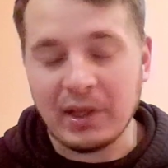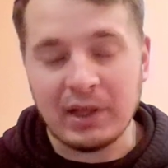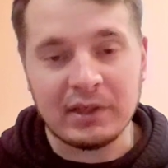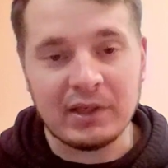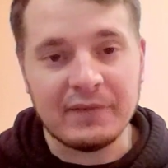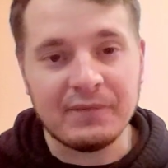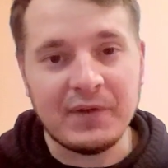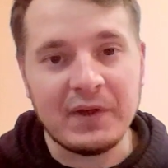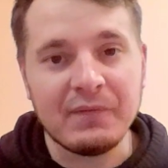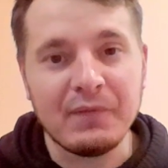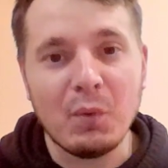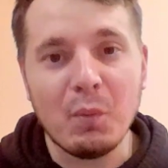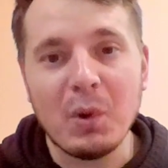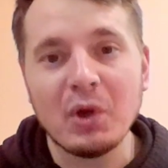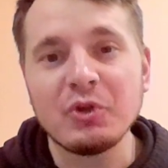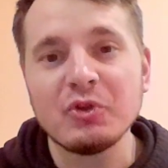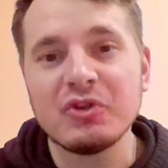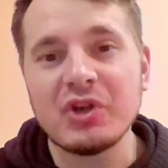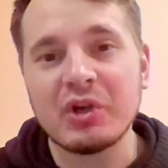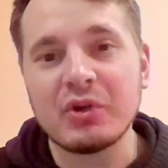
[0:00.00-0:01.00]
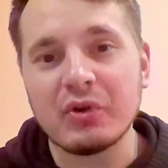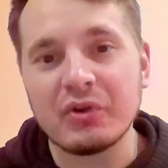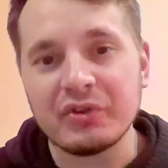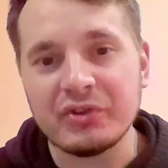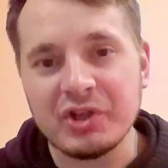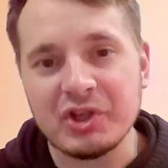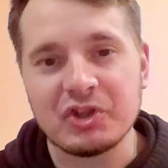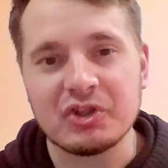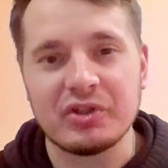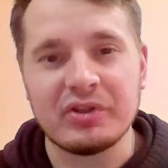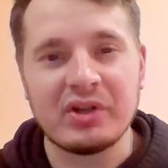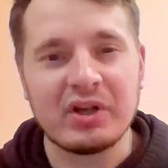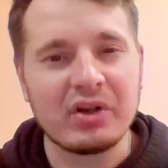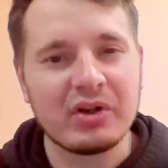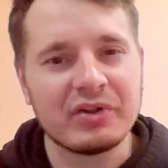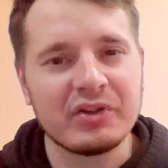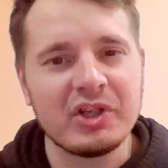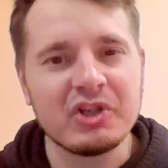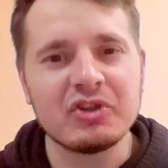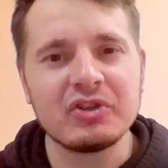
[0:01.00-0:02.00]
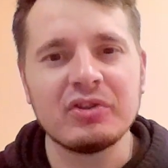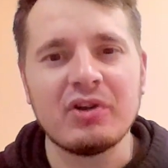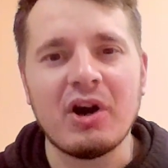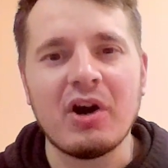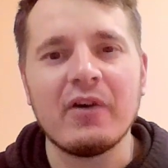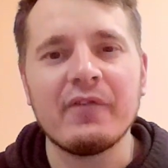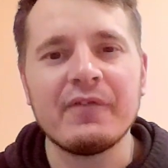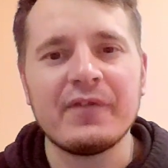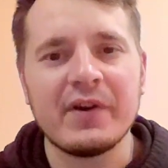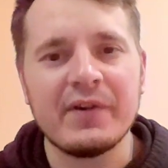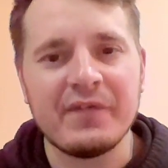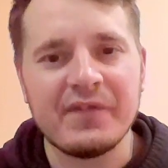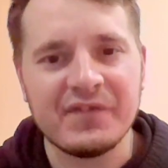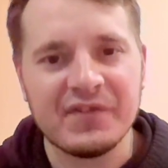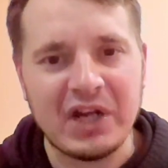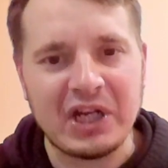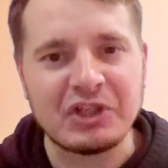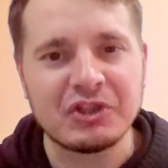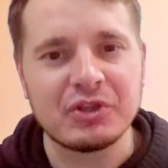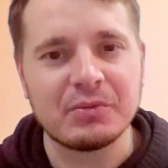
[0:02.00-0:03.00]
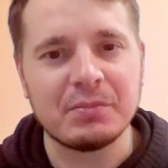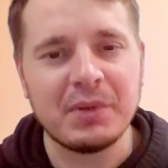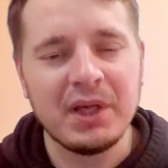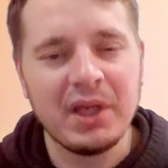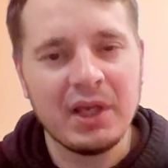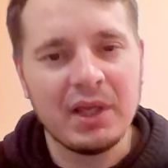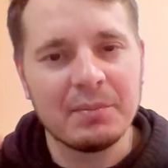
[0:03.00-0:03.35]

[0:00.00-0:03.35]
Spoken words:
And if we want to recognition of friendship,